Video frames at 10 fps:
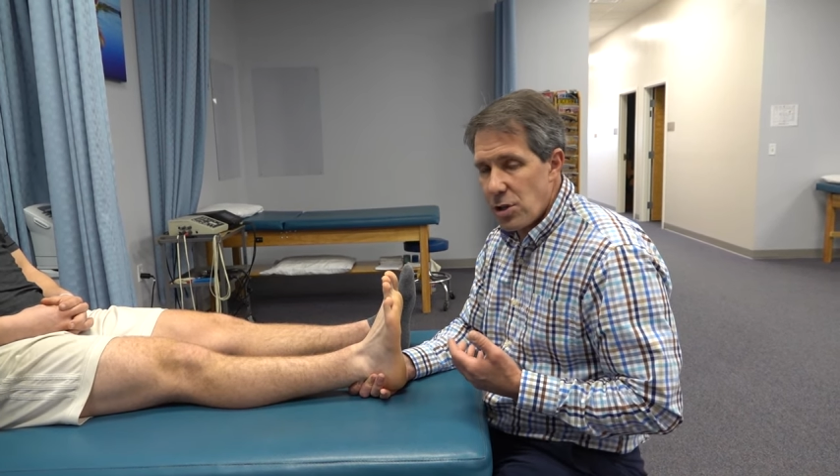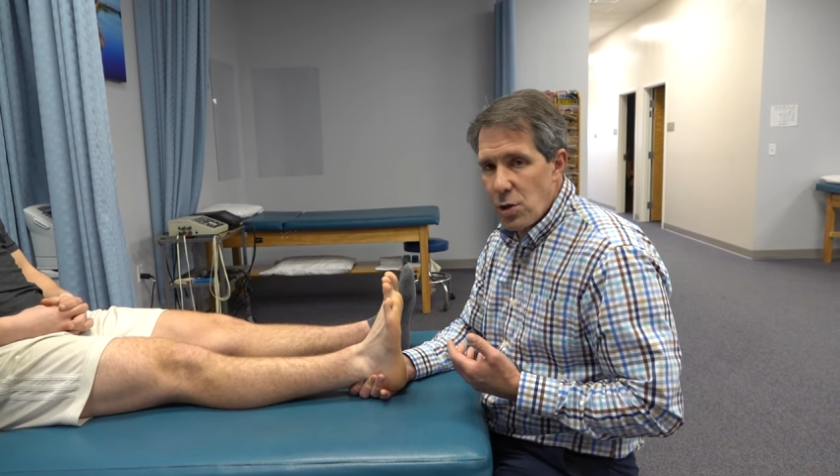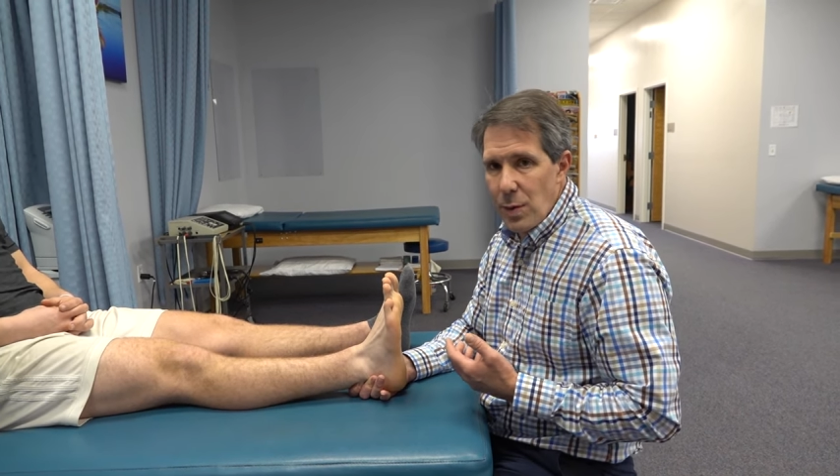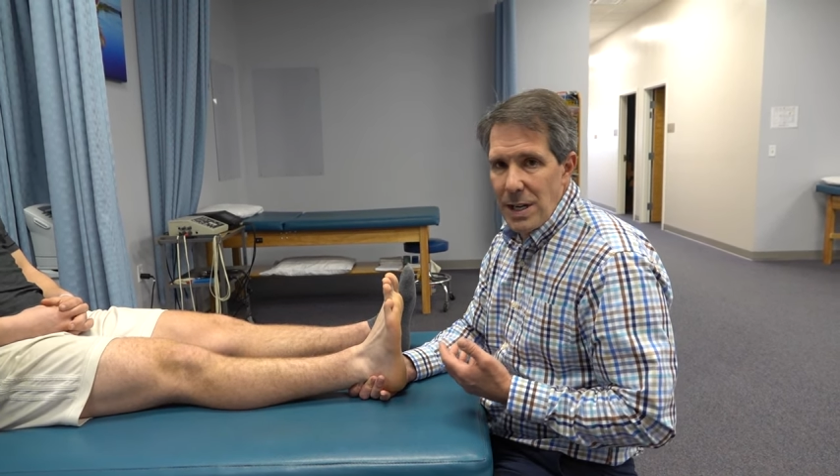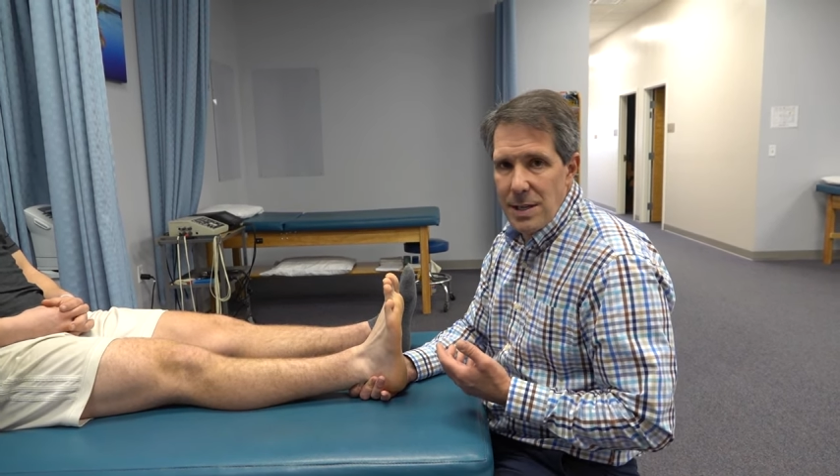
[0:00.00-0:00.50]

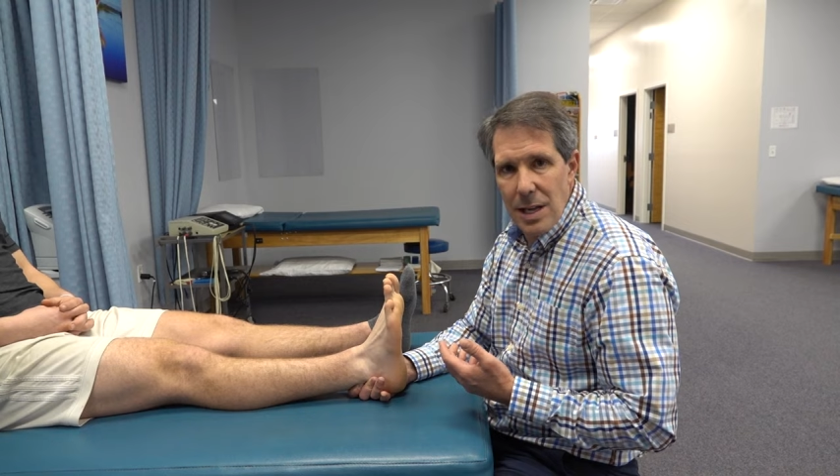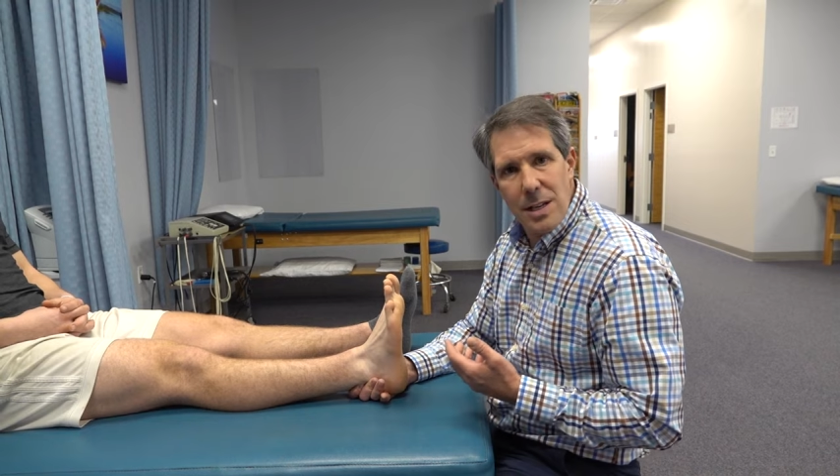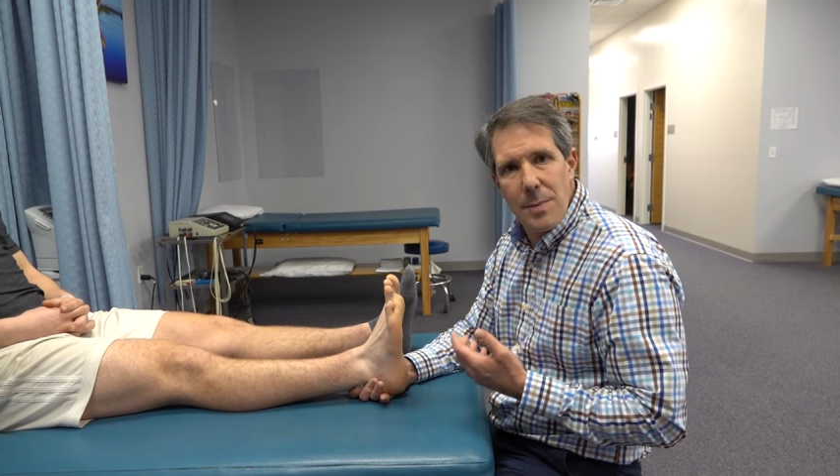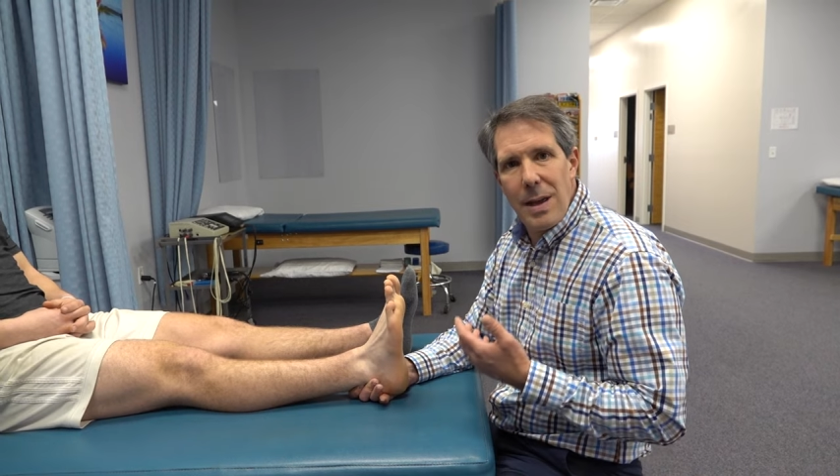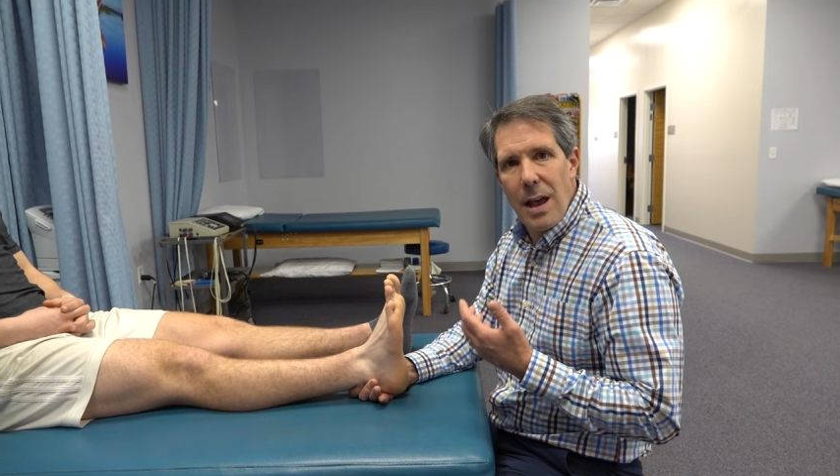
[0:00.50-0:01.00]
squeeze test
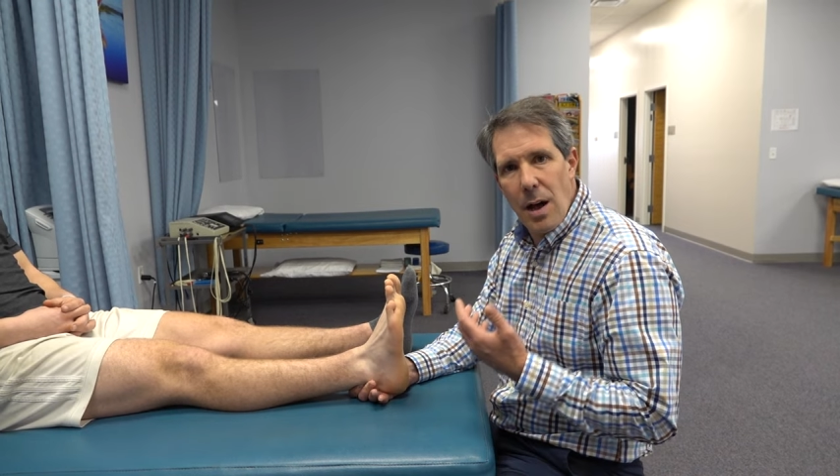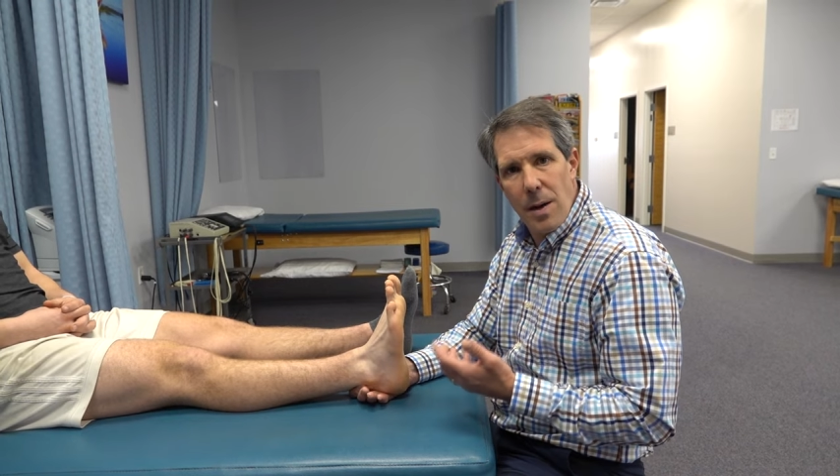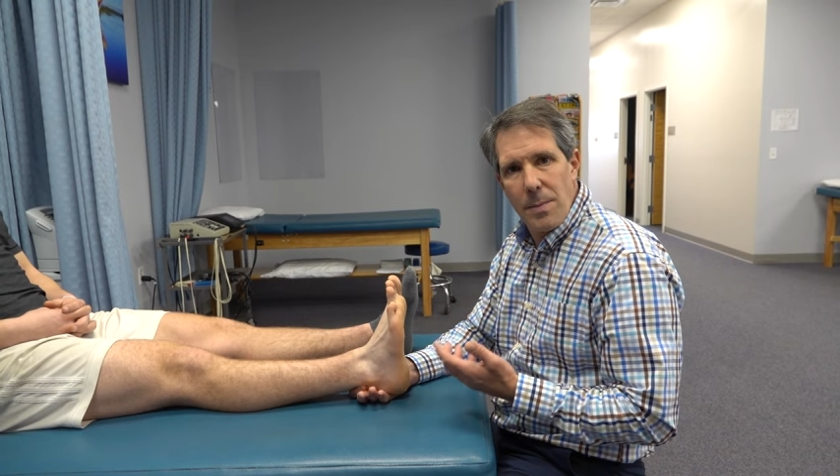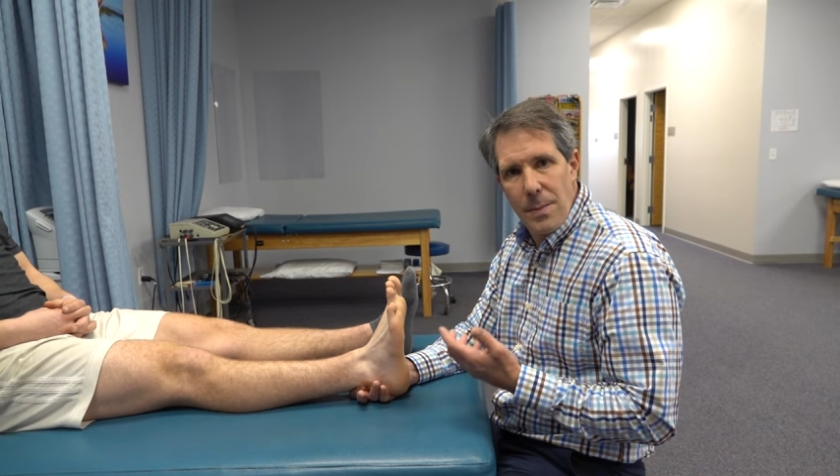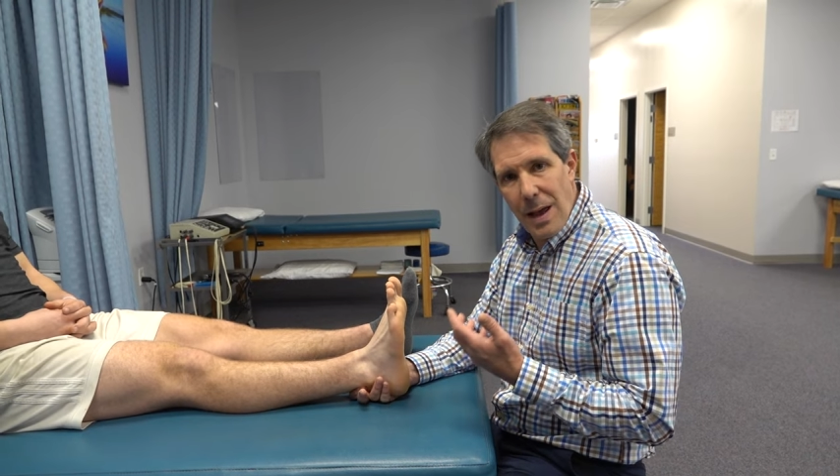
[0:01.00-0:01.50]
can be help,